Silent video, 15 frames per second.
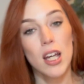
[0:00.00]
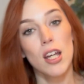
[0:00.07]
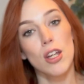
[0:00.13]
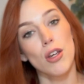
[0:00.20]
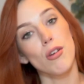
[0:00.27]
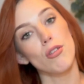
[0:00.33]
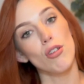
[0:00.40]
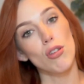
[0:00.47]

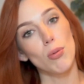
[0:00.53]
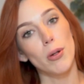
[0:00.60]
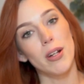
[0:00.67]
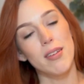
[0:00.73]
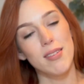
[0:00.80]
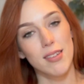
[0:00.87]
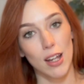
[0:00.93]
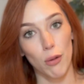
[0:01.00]
You just want to
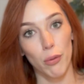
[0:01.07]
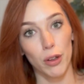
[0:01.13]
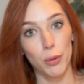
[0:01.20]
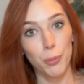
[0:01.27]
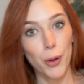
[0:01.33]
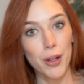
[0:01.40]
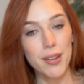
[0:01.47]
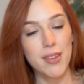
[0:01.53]
stick with
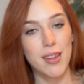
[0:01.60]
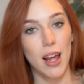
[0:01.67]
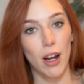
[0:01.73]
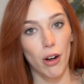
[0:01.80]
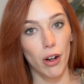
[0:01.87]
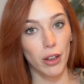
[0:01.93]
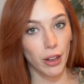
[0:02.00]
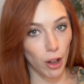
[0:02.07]
woods that
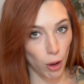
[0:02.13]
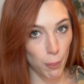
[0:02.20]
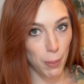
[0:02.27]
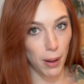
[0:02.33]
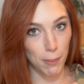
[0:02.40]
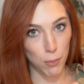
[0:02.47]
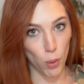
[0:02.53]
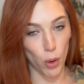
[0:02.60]
are a little
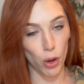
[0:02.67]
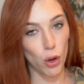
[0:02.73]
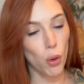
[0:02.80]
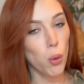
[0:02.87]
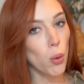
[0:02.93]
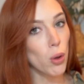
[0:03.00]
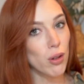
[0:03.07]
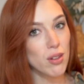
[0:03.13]
bit more
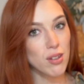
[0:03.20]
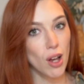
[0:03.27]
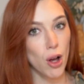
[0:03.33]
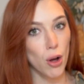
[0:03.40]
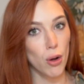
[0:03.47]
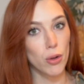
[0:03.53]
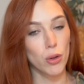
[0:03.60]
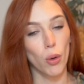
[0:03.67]
cool
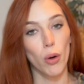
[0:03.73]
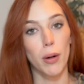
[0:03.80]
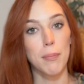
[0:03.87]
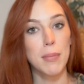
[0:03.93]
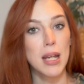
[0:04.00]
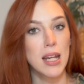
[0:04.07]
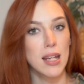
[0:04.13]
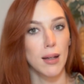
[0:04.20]
toned or
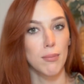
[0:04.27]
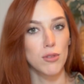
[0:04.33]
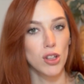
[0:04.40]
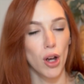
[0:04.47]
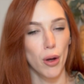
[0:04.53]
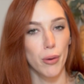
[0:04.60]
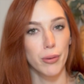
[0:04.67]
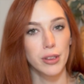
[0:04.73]
medium
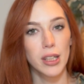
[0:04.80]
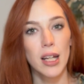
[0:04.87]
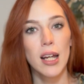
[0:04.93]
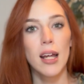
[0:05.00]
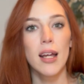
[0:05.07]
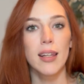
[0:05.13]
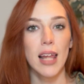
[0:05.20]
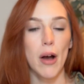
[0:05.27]
toned,
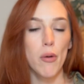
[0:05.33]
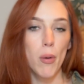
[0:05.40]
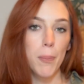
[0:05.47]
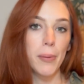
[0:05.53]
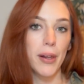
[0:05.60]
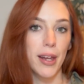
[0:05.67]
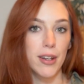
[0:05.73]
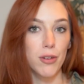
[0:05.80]
that will
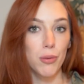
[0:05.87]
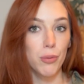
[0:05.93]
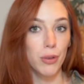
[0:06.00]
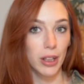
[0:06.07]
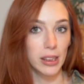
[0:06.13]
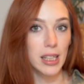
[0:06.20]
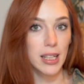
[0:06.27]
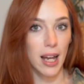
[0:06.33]
blend
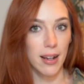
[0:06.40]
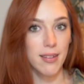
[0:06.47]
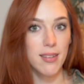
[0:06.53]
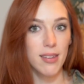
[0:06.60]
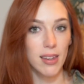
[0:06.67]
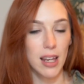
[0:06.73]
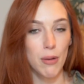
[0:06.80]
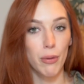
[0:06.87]
really
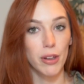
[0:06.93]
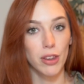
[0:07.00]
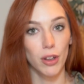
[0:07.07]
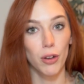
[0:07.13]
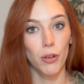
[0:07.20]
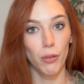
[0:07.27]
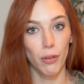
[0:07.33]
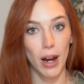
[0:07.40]
nicely with the
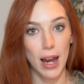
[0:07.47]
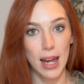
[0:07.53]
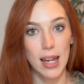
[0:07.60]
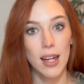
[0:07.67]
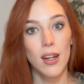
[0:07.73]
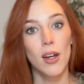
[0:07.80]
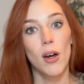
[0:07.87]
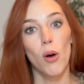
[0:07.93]
gray
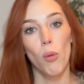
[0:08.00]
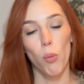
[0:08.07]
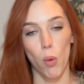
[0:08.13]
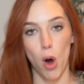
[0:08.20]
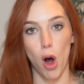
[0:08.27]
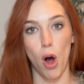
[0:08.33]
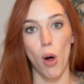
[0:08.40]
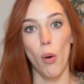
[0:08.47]

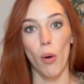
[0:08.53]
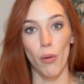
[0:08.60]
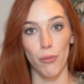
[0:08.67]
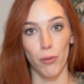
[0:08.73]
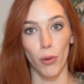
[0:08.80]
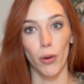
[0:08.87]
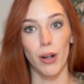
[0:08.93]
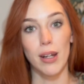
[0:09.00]
wall or
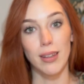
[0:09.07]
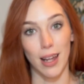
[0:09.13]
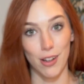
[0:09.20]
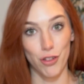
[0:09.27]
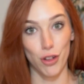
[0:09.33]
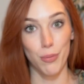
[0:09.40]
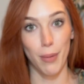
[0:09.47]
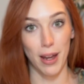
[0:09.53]
flooring
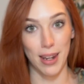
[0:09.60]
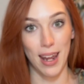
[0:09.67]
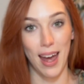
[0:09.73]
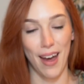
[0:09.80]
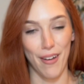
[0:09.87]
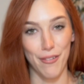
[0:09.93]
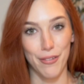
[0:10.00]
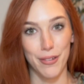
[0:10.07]
that you might have.